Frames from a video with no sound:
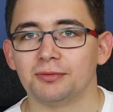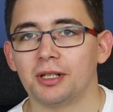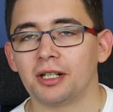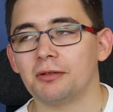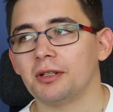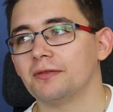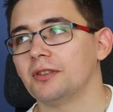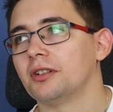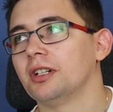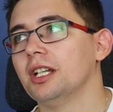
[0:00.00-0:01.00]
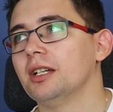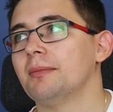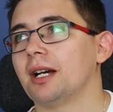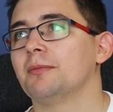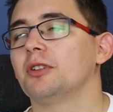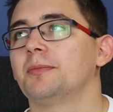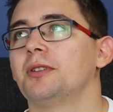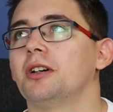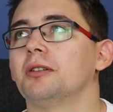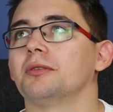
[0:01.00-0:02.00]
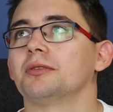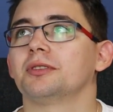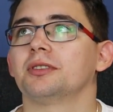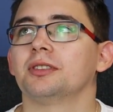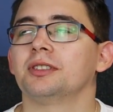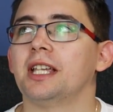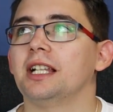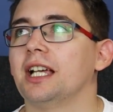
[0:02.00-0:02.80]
We are going for MacBook Pros, Dell